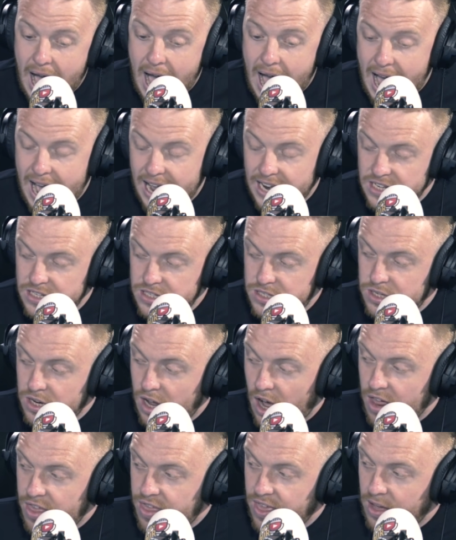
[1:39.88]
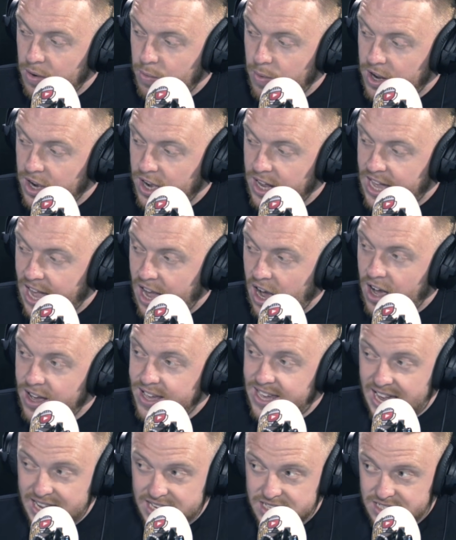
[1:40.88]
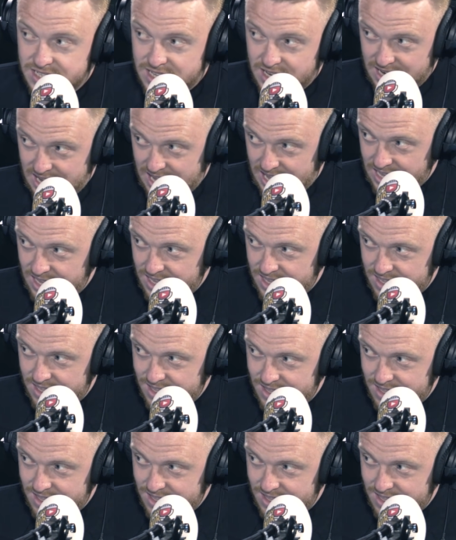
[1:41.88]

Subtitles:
And I think we're going to get our guest today.